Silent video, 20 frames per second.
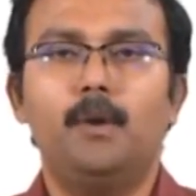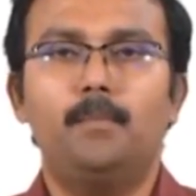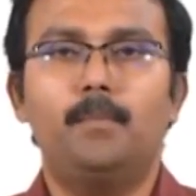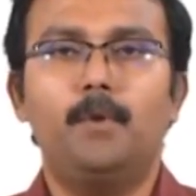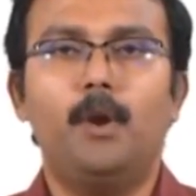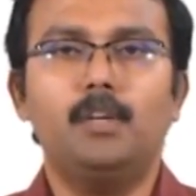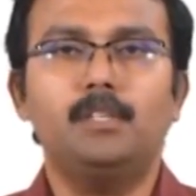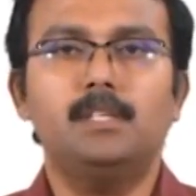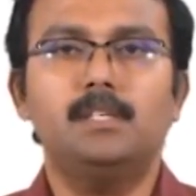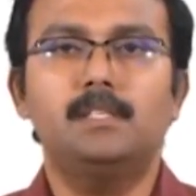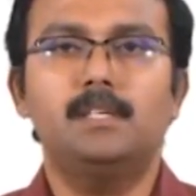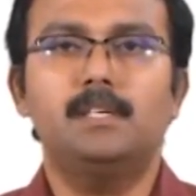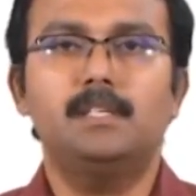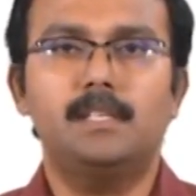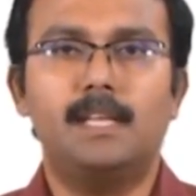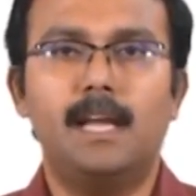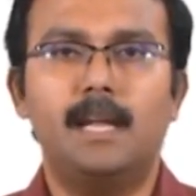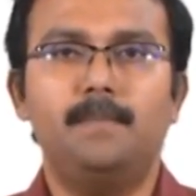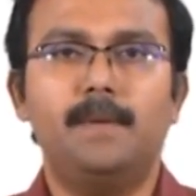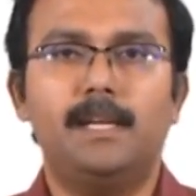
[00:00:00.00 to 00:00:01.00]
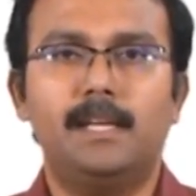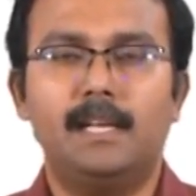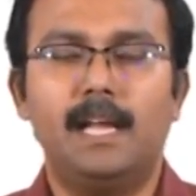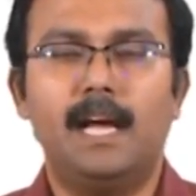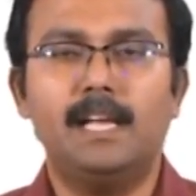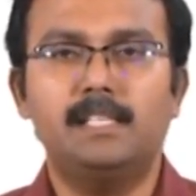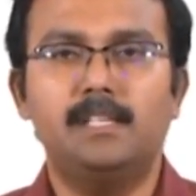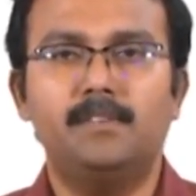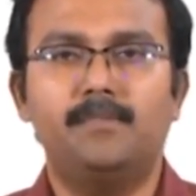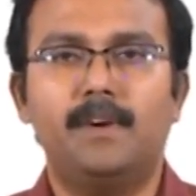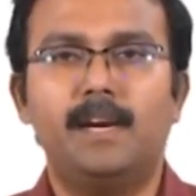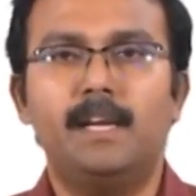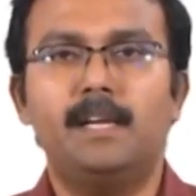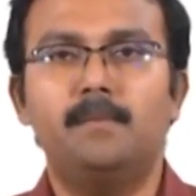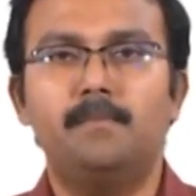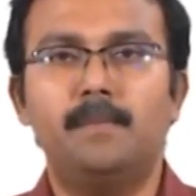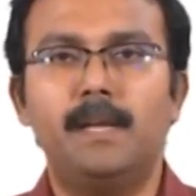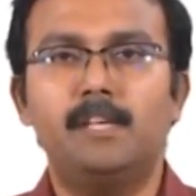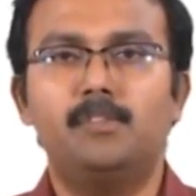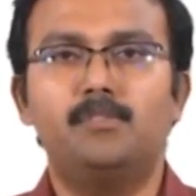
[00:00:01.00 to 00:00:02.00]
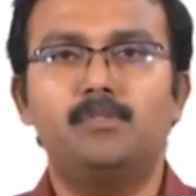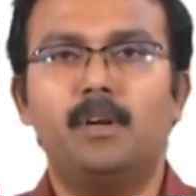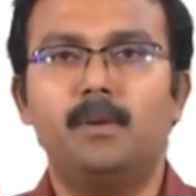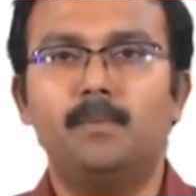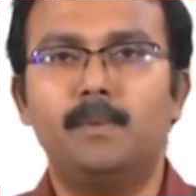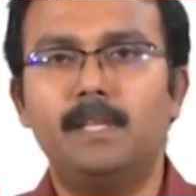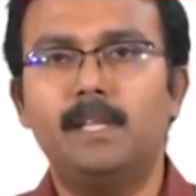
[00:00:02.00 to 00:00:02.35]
Processes can be classified based on